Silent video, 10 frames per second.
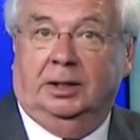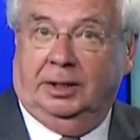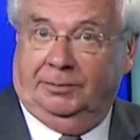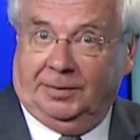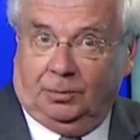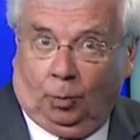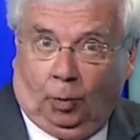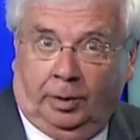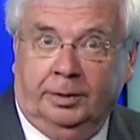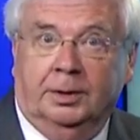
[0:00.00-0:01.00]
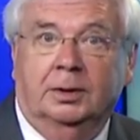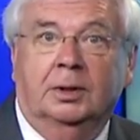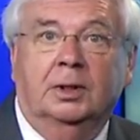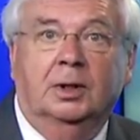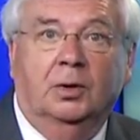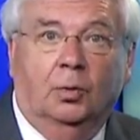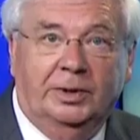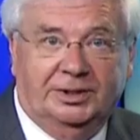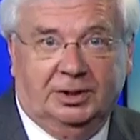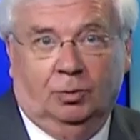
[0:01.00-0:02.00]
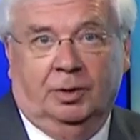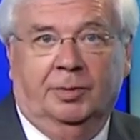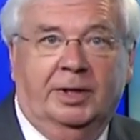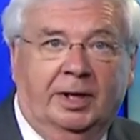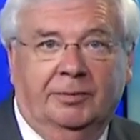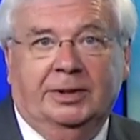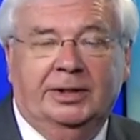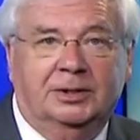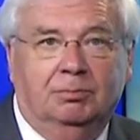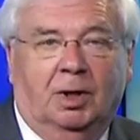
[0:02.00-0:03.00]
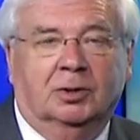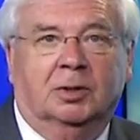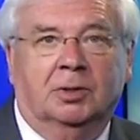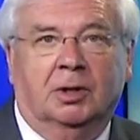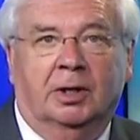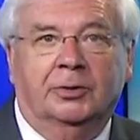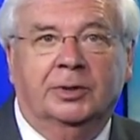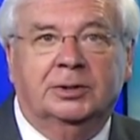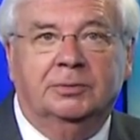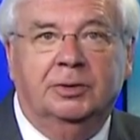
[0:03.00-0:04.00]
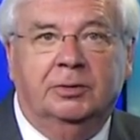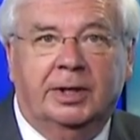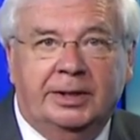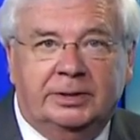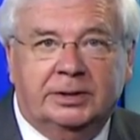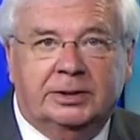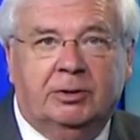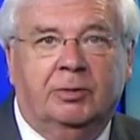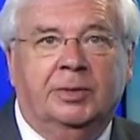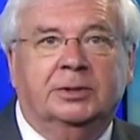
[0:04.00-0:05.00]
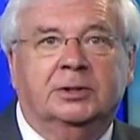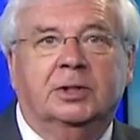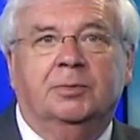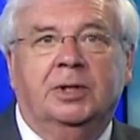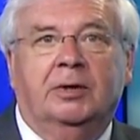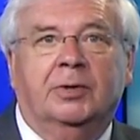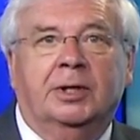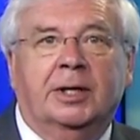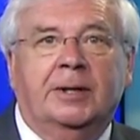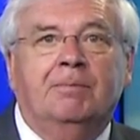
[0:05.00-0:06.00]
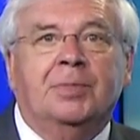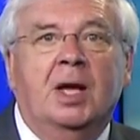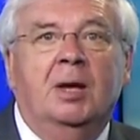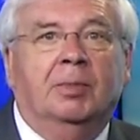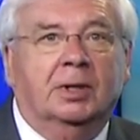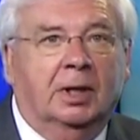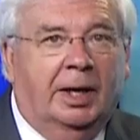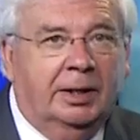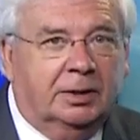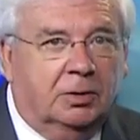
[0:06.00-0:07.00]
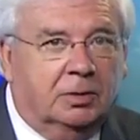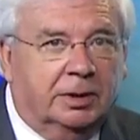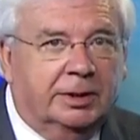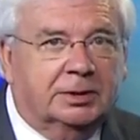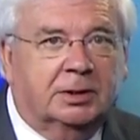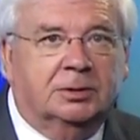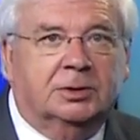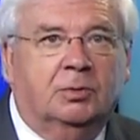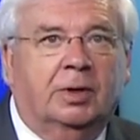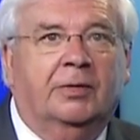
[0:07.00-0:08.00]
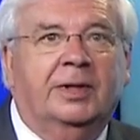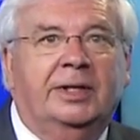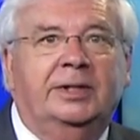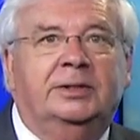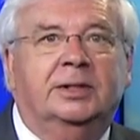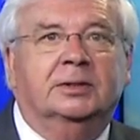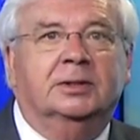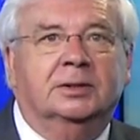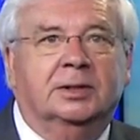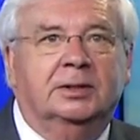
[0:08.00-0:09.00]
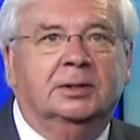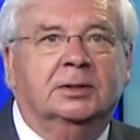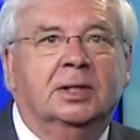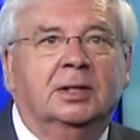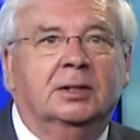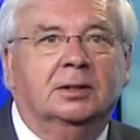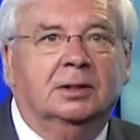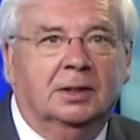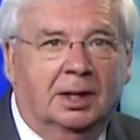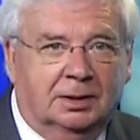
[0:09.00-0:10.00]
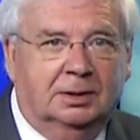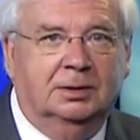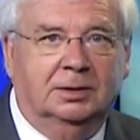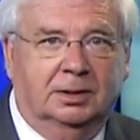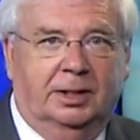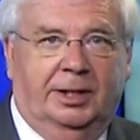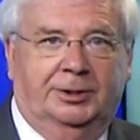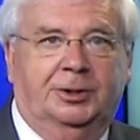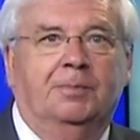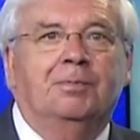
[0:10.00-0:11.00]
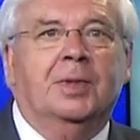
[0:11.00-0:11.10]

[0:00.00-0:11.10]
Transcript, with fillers: If it weren't, we still wouldn't be having these multiple hundreds of new cases here in Mississippi every day. But like token, it's also one of the easiest diseases not to catch.